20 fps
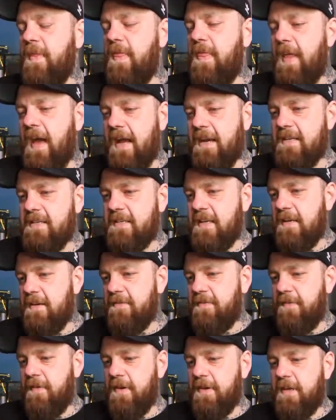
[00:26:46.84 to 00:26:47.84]
That is
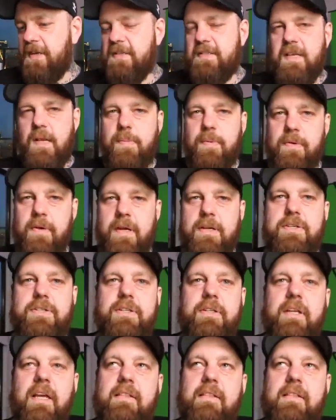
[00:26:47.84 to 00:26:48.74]
a fucking separation.